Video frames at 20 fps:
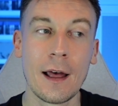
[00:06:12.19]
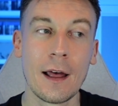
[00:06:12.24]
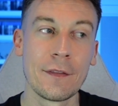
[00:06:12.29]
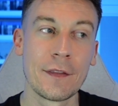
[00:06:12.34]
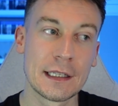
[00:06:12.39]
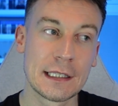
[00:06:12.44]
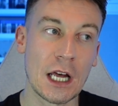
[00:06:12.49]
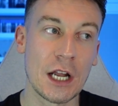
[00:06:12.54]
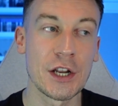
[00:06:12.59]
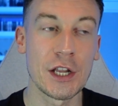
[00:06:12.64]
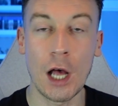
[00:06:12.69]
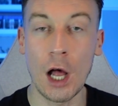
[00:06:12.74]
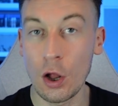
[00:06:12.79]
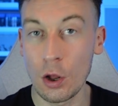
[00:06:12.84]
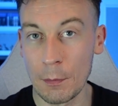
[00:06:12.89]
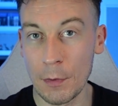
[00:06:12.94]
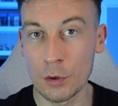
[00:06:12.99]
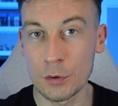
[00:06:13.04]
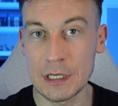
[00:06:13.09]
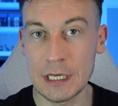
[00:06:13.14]
The Dani
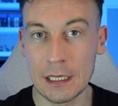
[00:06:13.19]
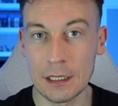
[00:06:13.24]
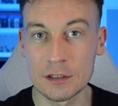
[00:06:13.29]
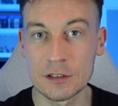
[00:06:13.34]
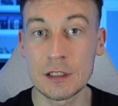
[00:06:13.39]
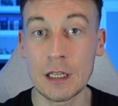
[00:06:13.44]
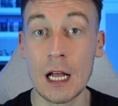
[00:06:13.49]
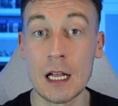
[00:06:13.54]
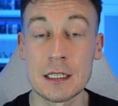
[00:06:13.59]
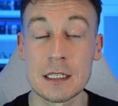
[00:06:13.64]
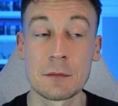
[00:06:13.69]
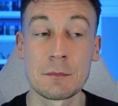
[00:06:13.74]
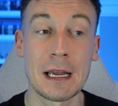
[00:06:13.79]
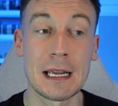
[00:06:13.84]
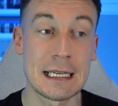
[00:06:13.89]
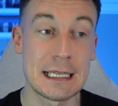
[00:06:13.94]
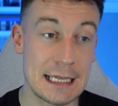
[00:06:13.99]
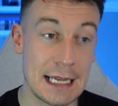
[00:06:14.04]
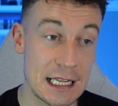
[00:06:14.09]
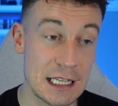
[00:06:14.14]
Olmo deal starts to
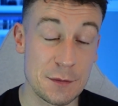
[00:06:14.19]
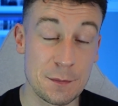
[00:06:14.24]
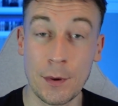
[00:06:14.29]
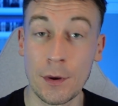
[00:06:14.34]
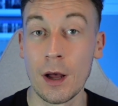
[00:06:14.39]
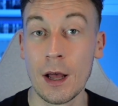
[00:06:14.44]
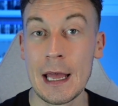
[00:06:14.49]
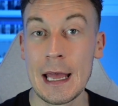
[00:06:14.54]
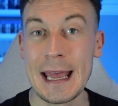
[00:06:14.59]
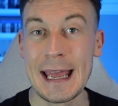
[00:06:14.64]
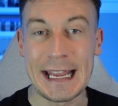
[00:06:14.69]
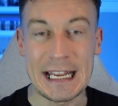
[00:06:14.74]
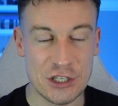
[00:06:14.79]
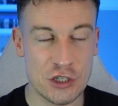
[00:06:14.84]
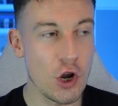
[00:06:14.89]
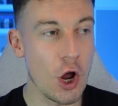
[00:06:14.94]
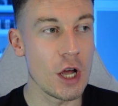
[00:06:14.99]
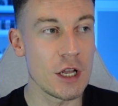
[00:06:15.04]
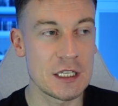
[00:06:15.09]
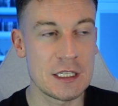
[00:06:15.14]
make sense, but it's
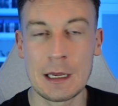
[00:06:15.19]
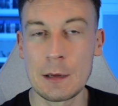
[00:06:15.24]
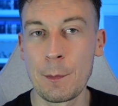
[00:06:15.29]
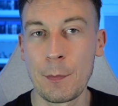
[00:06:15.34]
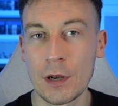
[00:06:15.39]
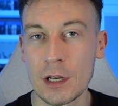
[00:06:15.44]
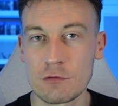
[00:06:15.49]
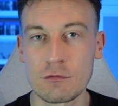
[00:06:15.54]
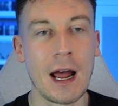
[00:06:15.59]
not as simple as,